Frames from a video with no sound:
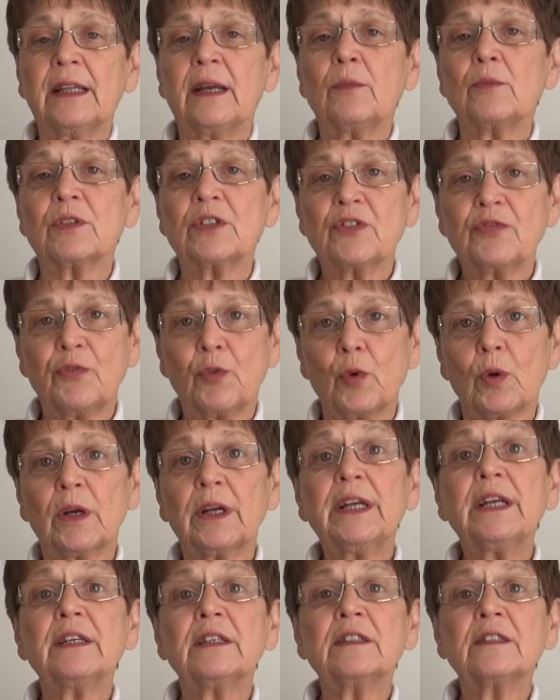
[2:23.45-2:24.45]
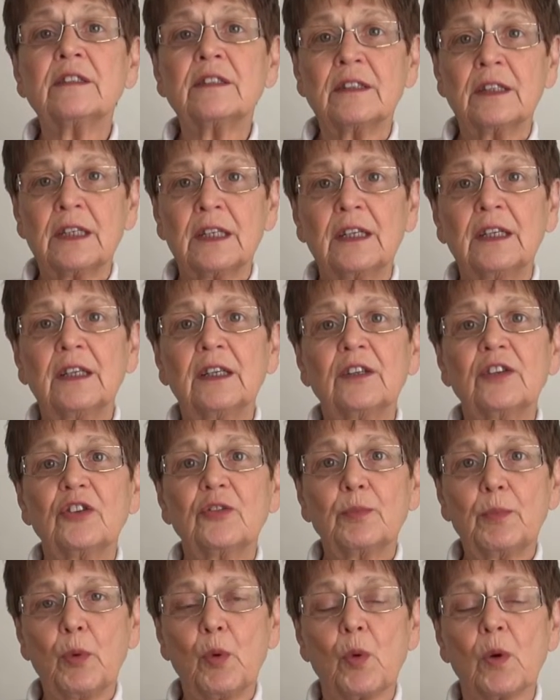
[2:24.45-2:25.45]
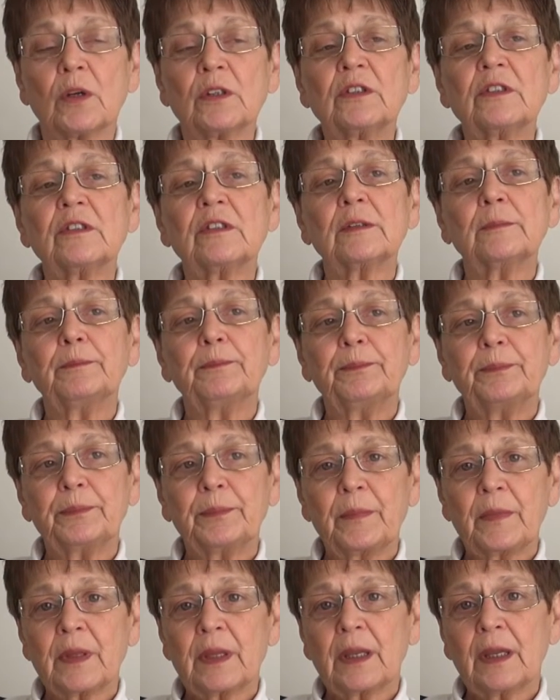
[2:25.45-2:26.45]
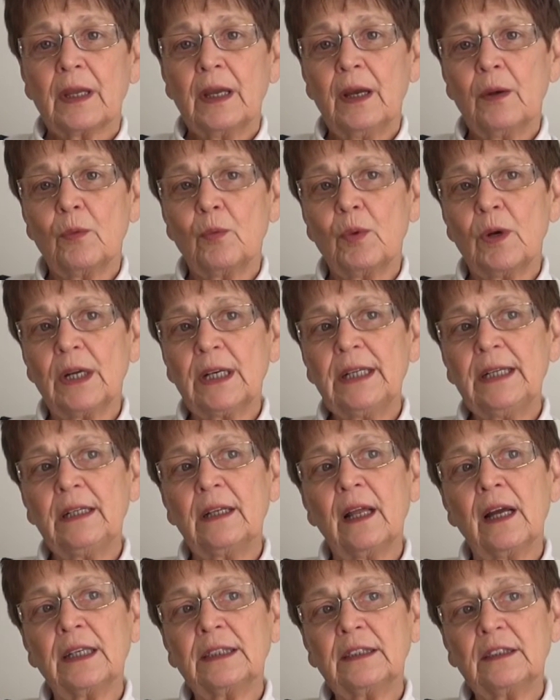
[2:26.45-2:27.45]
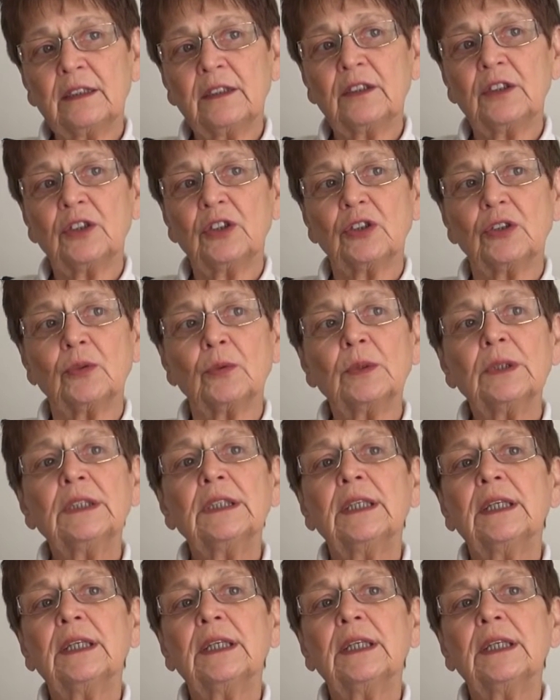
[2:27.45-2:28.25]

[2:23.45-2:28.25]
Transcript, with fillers: That was for his sports and what he liked to do.